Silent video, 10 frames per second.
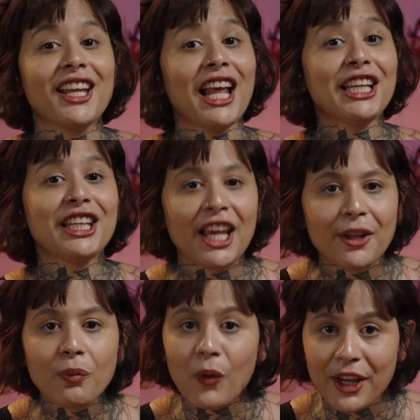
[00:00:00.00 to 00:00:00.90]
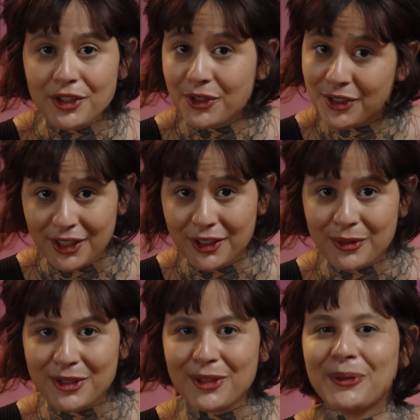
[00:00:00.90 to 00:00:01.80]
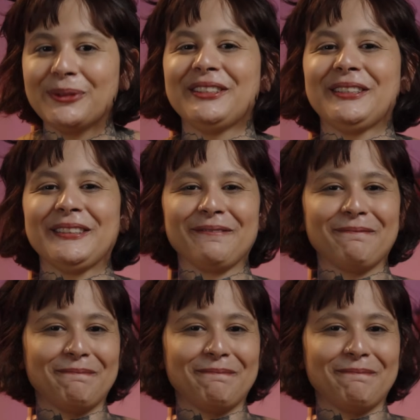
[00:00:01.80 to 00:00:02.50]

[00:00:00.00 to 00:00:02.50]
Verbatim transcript: and I can't wait to see the results.